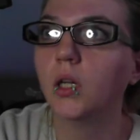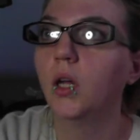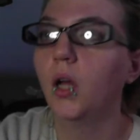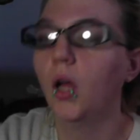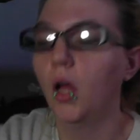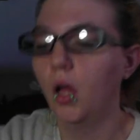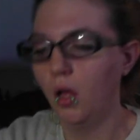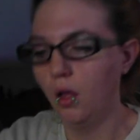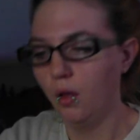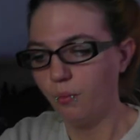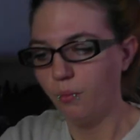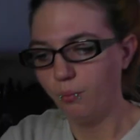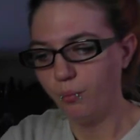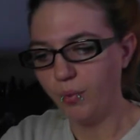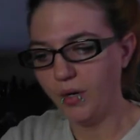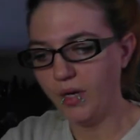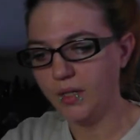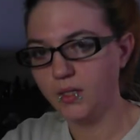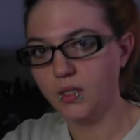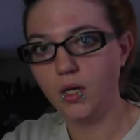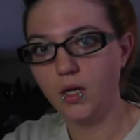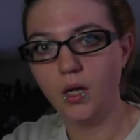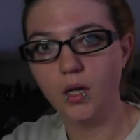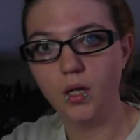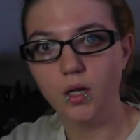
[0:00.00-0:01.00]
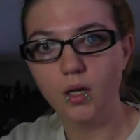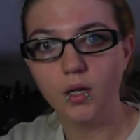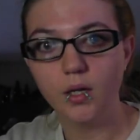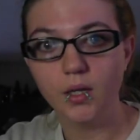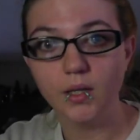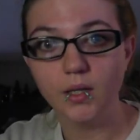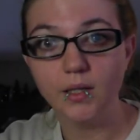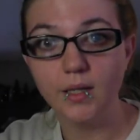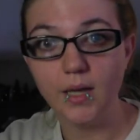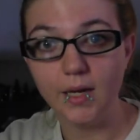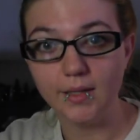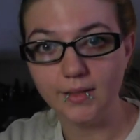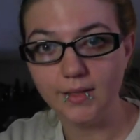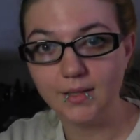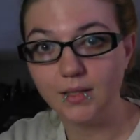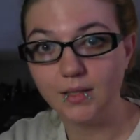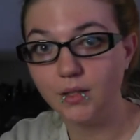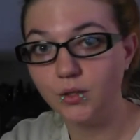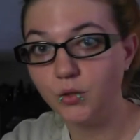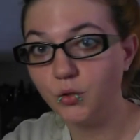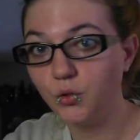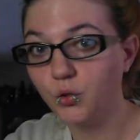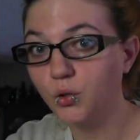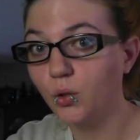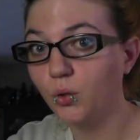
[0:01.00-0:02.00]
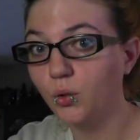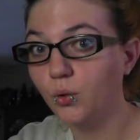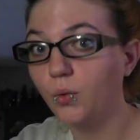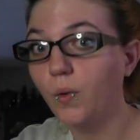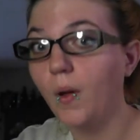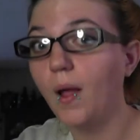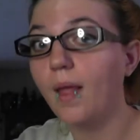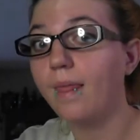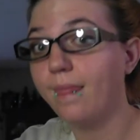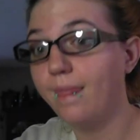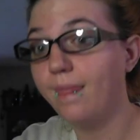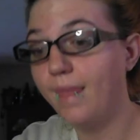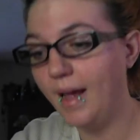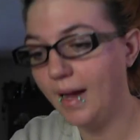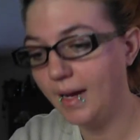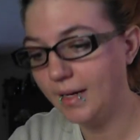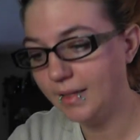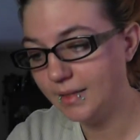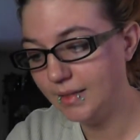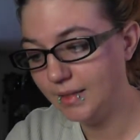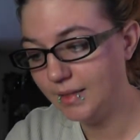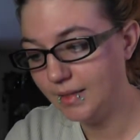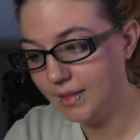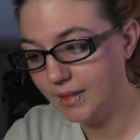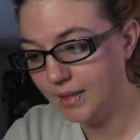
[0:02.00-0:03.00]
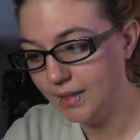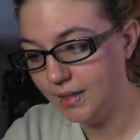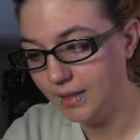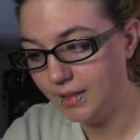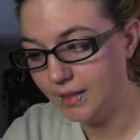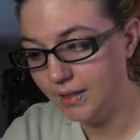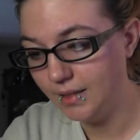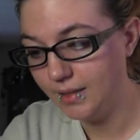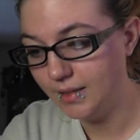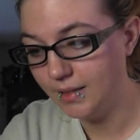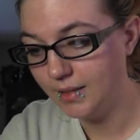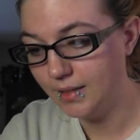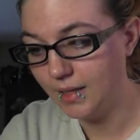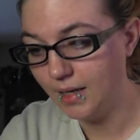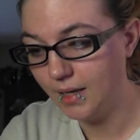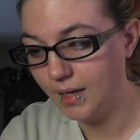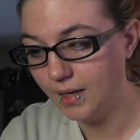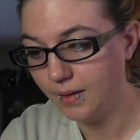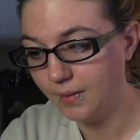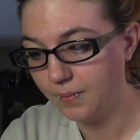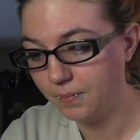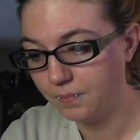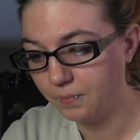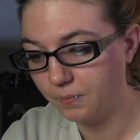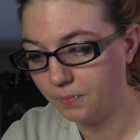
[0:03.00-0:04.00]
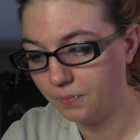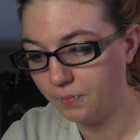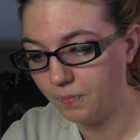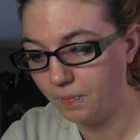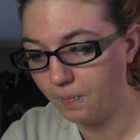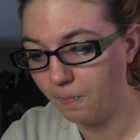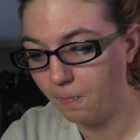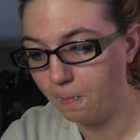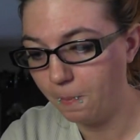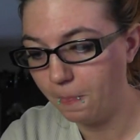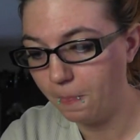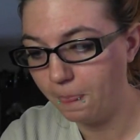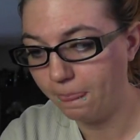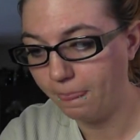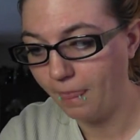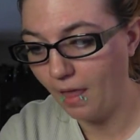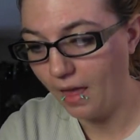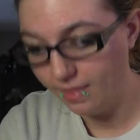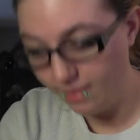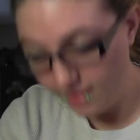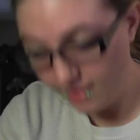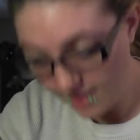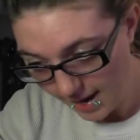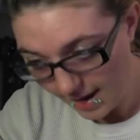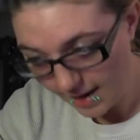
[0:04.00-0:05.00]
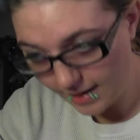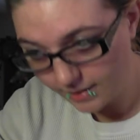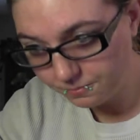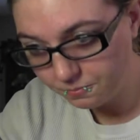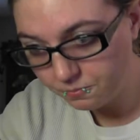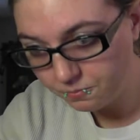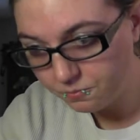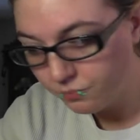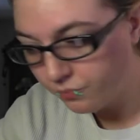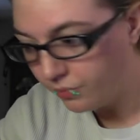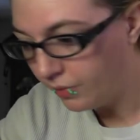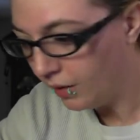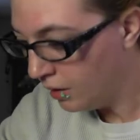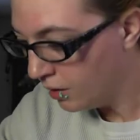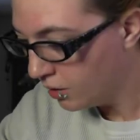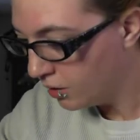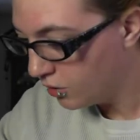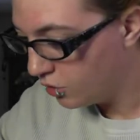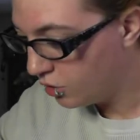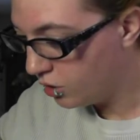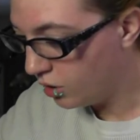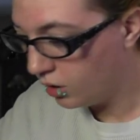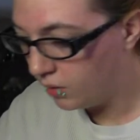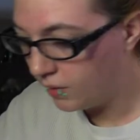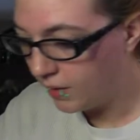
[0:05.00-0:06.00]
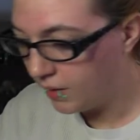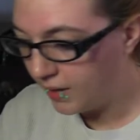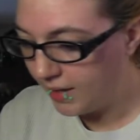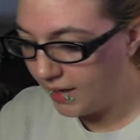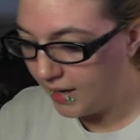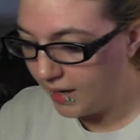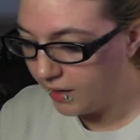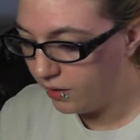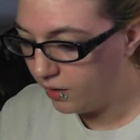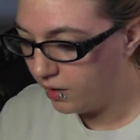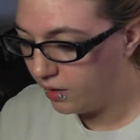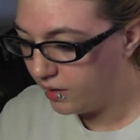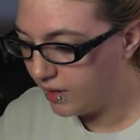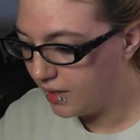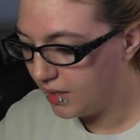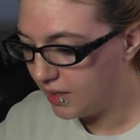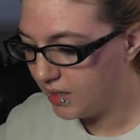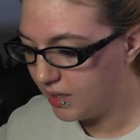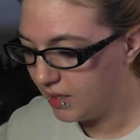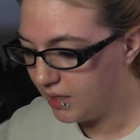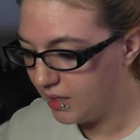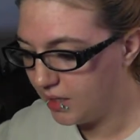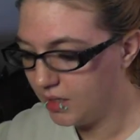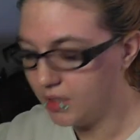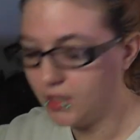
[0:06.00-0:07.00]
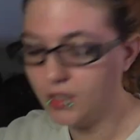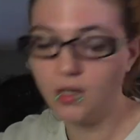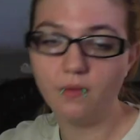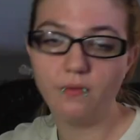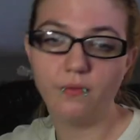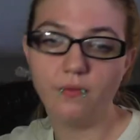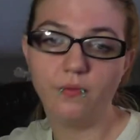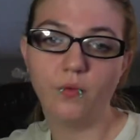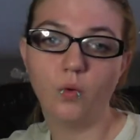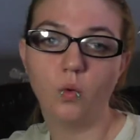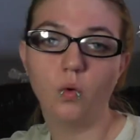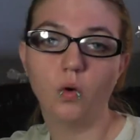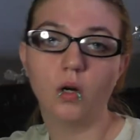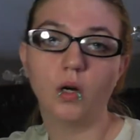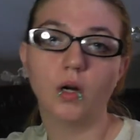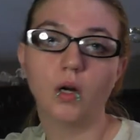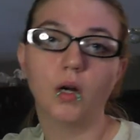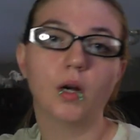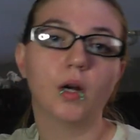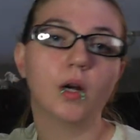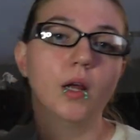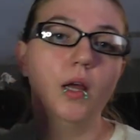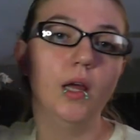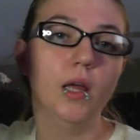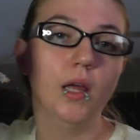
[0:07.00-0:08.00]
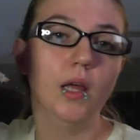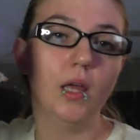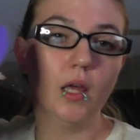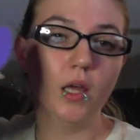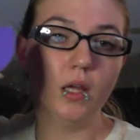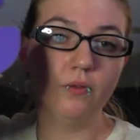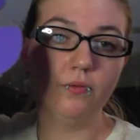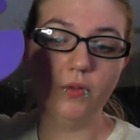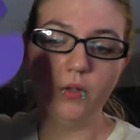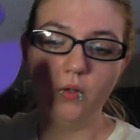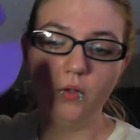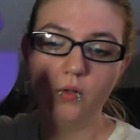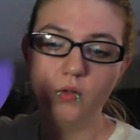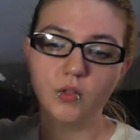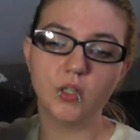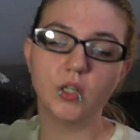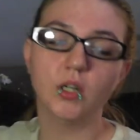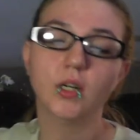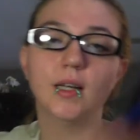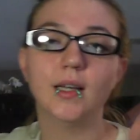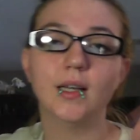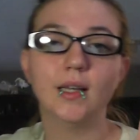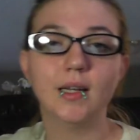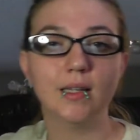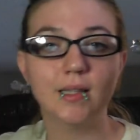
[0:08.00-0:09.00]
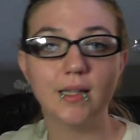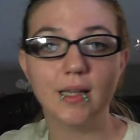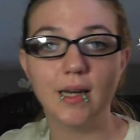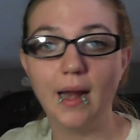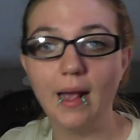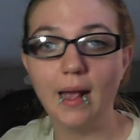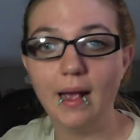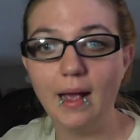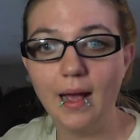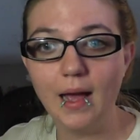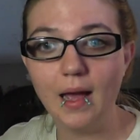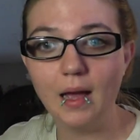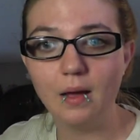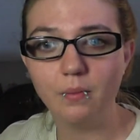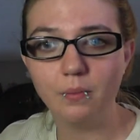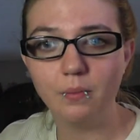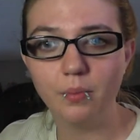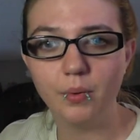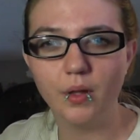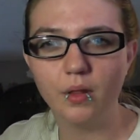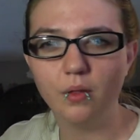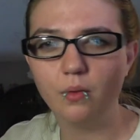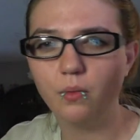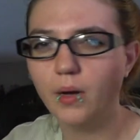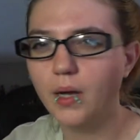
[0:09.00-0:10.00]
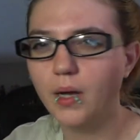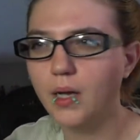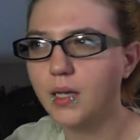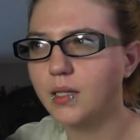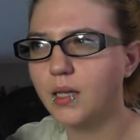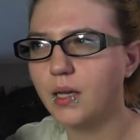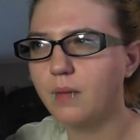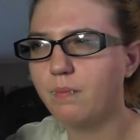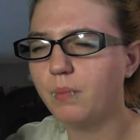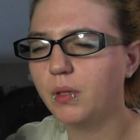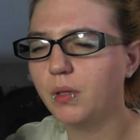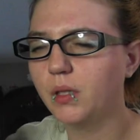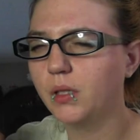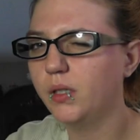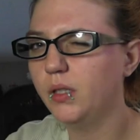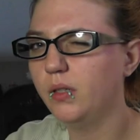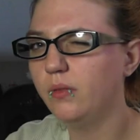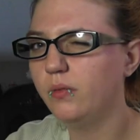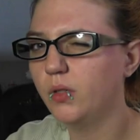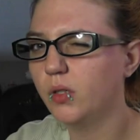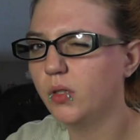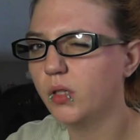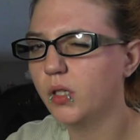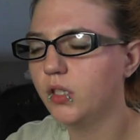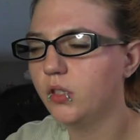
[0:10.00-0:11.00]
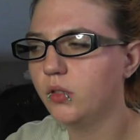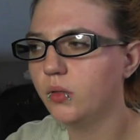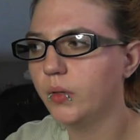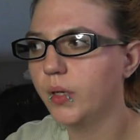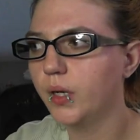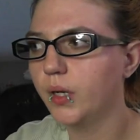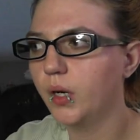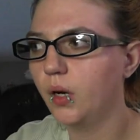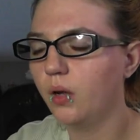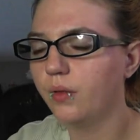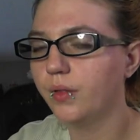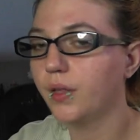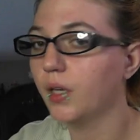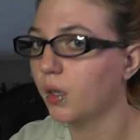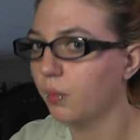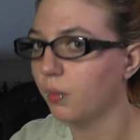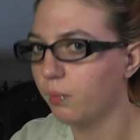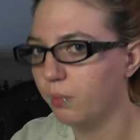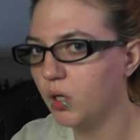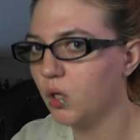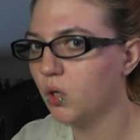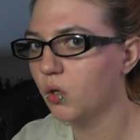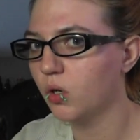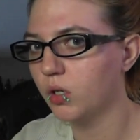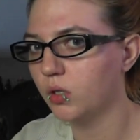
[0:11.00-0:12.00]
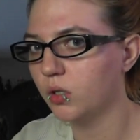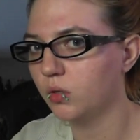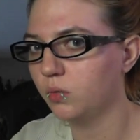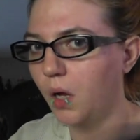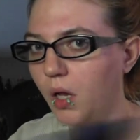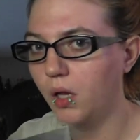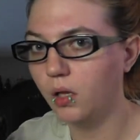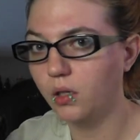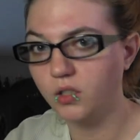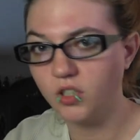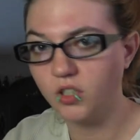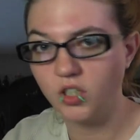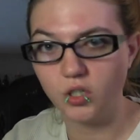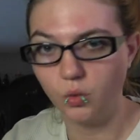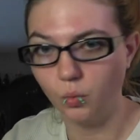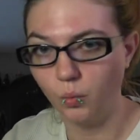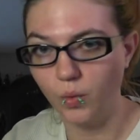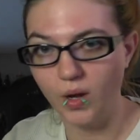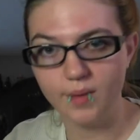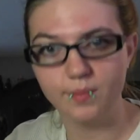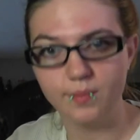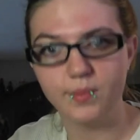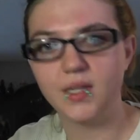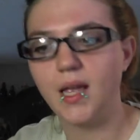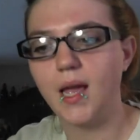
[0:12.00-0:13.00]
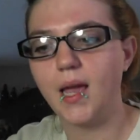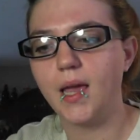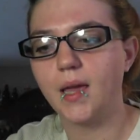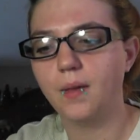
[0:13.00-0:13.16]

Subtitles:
But yes, so that is that. So again, this is for Influenster. It is an app. Otherwise, I believe you can do it on the computer as well. It's just a website.